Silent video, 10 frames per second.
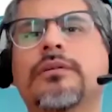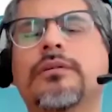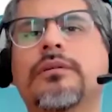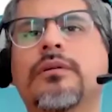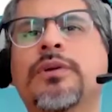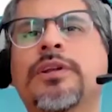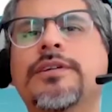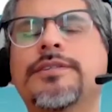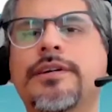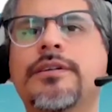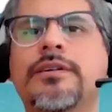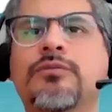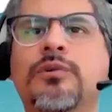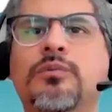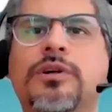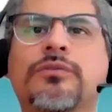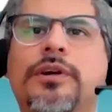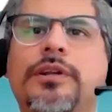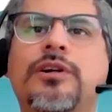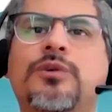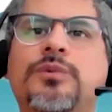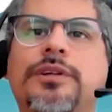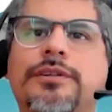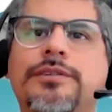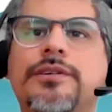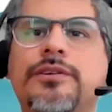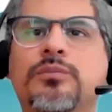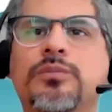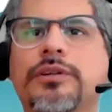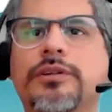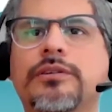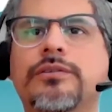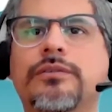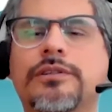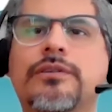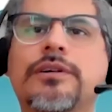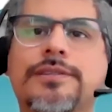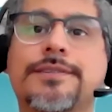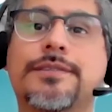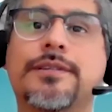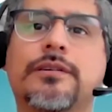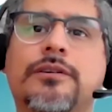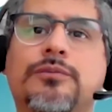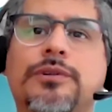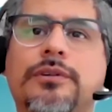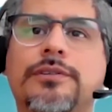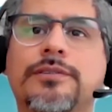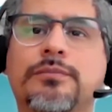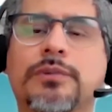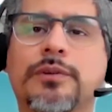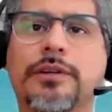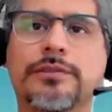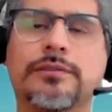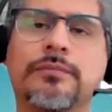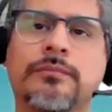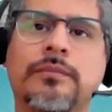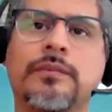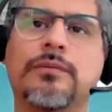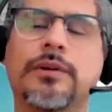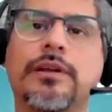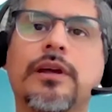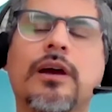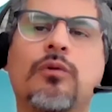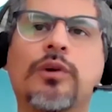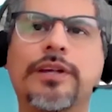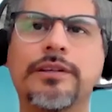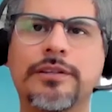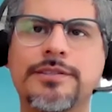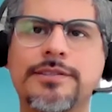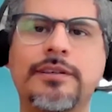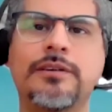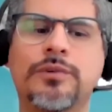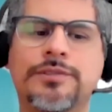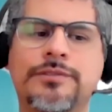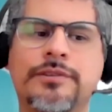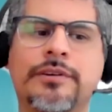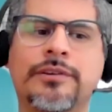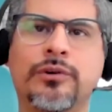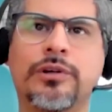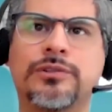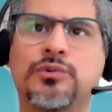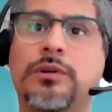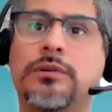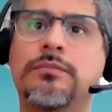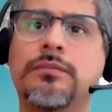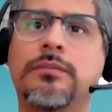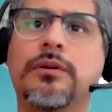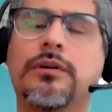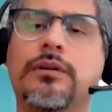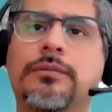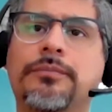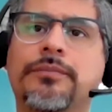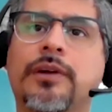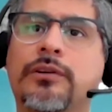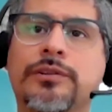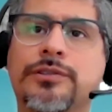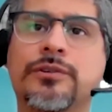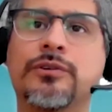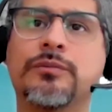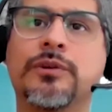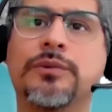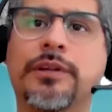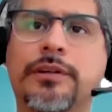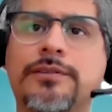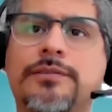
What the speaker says: but they say that they will work for any Kubernetes that you put it into, as long as it's a standard Kubernetes implementation, right? What I didn't see was Docker Swarm. I only saw Docker Kubernetes.